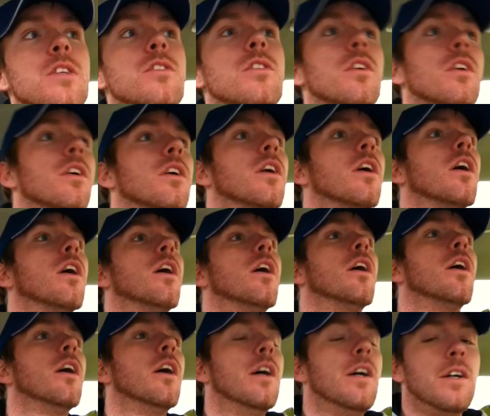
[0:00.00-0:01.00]
is,
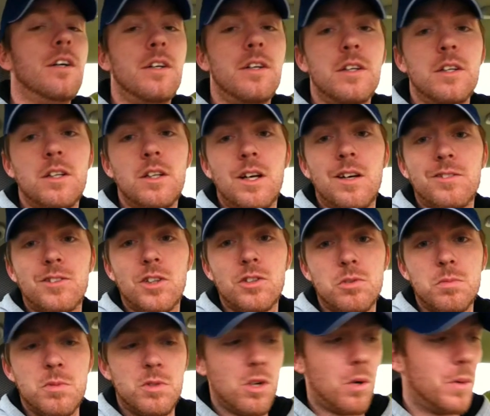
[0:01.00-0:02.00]
I've
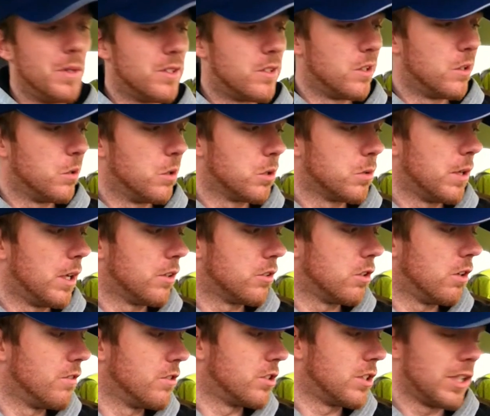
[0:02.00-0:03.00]
got some sewing to do as well,
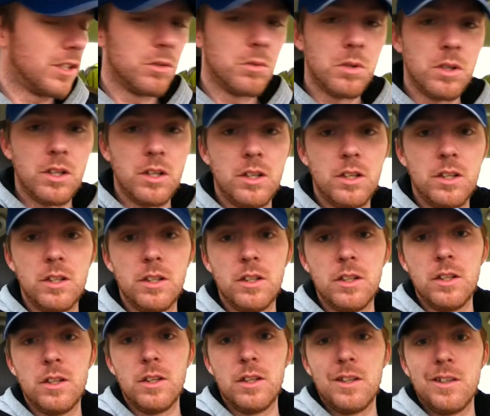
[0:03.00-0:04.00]
so obviously I don't want to
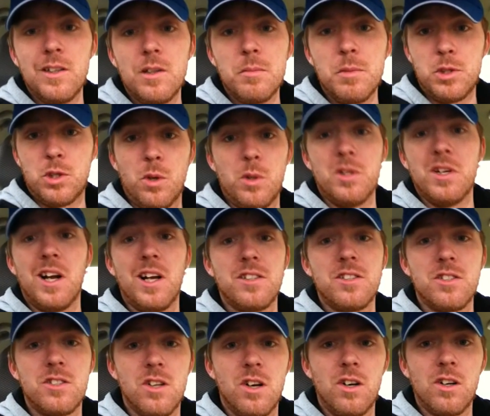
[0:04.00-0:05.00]
be showing you how
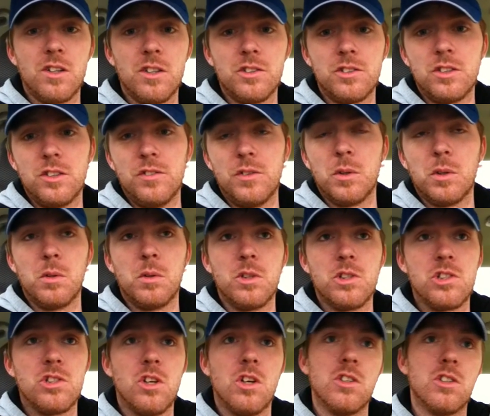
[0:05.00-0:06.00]
to sew, because if you want to
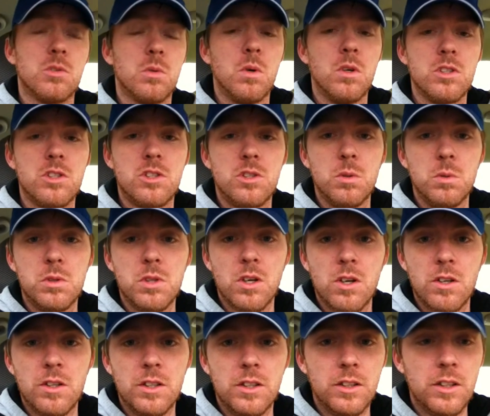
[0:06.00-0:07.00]
watch sew, just watch a
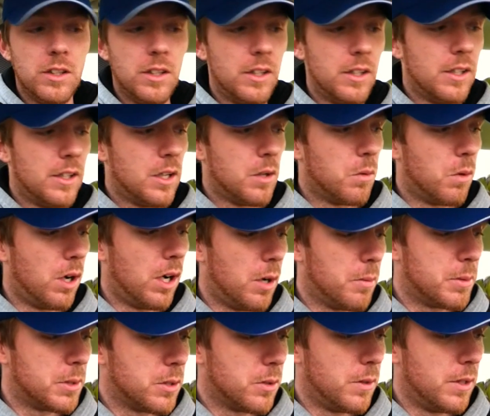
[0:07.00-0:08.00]
tutorial. What
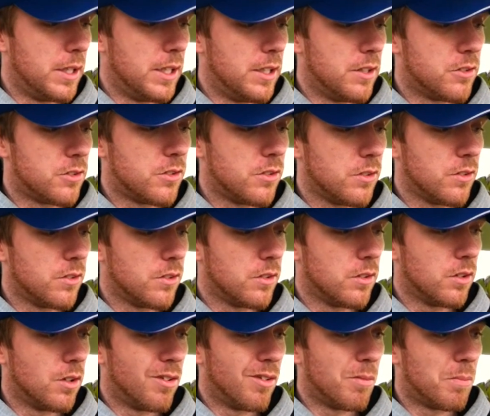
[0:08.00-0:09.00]
I'll be doing is
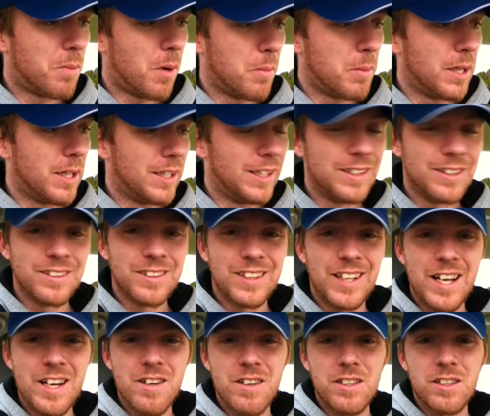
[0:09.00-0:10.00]
probably
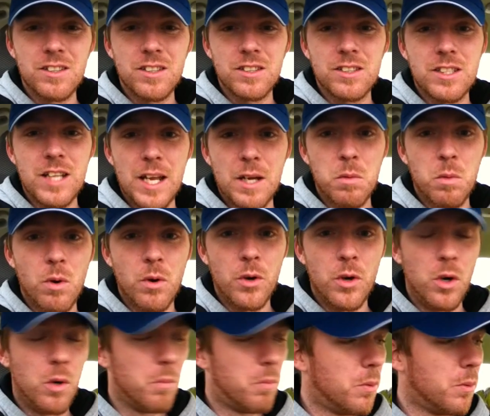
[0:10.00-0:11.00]
setting
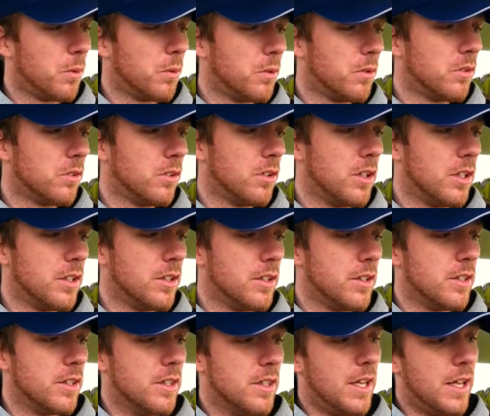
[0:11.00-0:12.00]
one up,
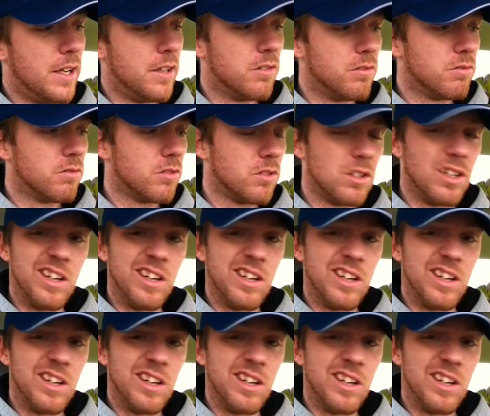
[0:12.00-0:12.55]
then